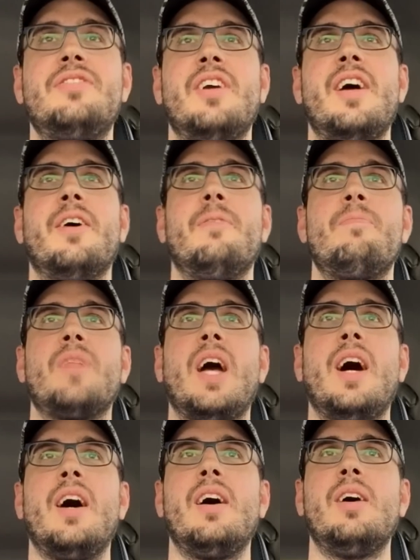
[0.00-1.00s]
sale.
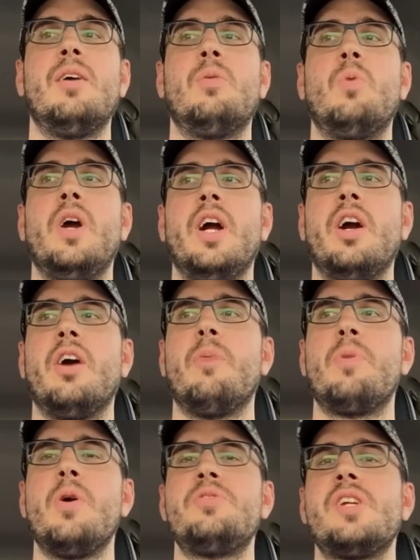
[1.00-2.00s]
We're
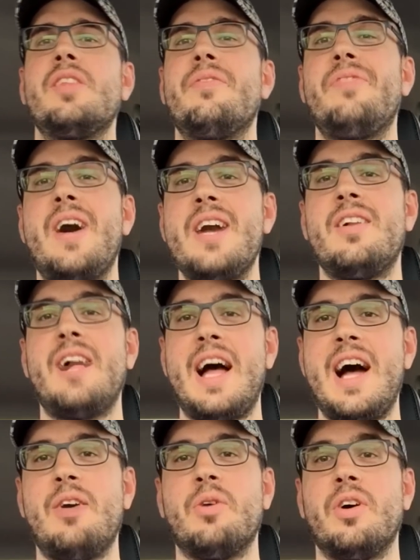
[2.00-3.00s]
approaching the final
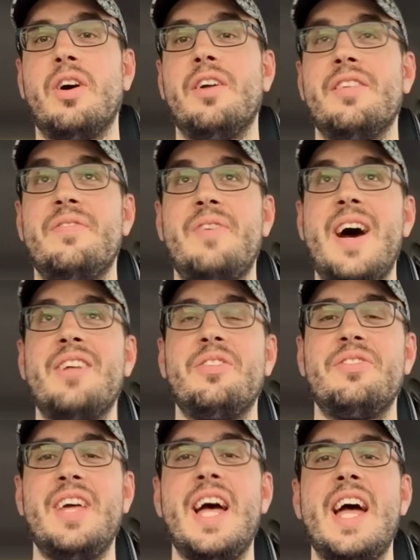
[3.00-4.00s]
hour on the
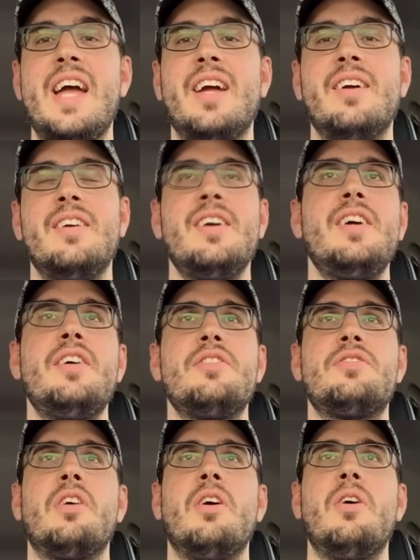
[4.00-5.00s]
final day.
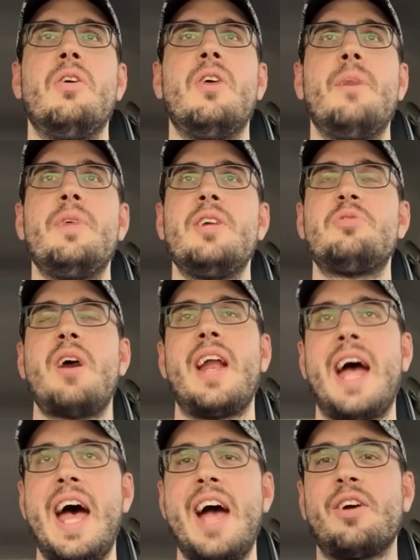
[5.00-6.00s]
So I'm going to try
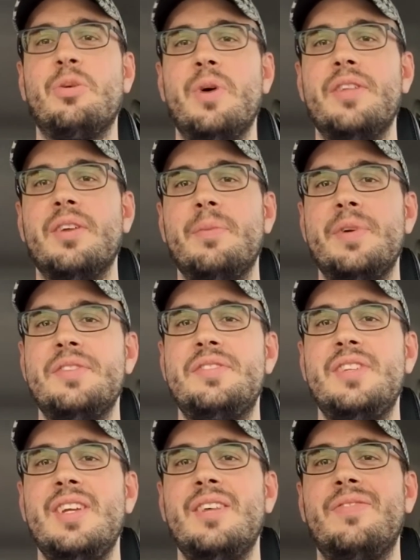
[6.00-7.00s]
to haggle with them and
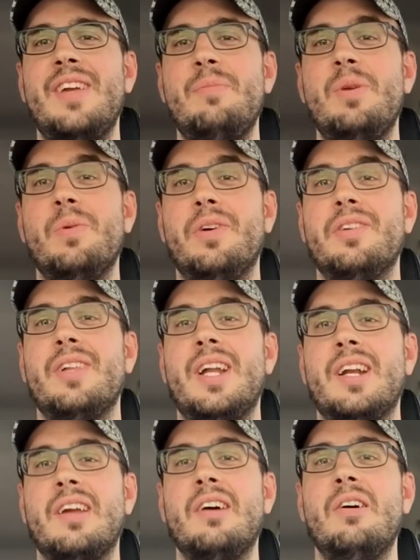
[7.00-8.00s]
see if they'd be willing to
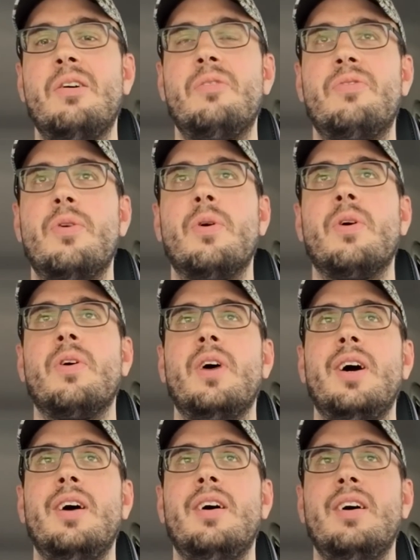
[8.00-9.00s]
let it go for
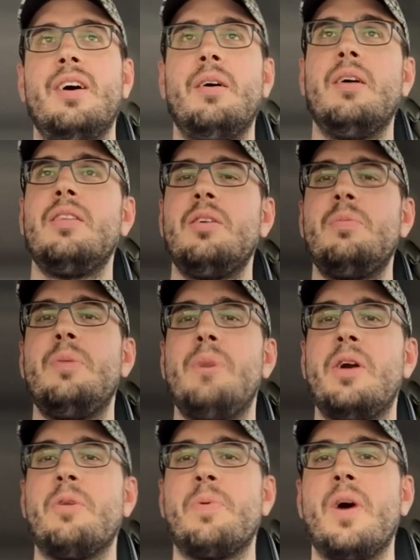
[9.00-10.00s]
a little bit
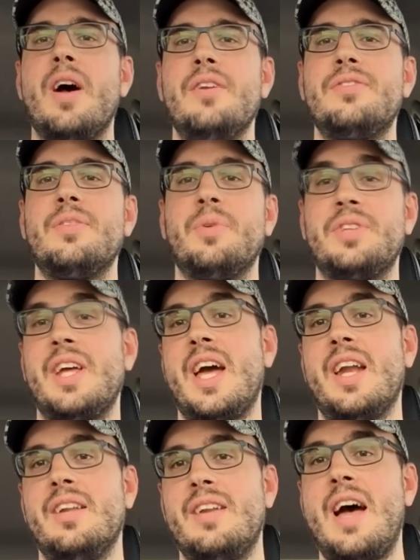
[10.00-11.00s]
better price than what they
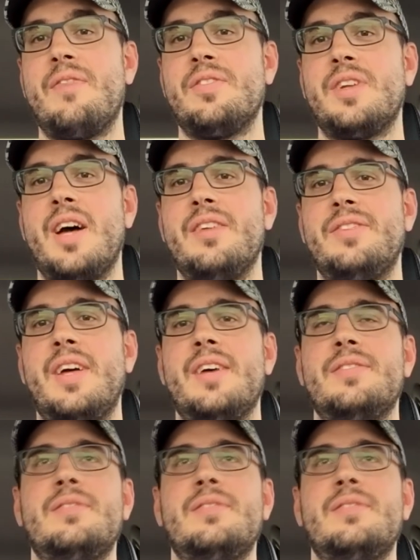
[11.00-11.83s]
had it advertised at.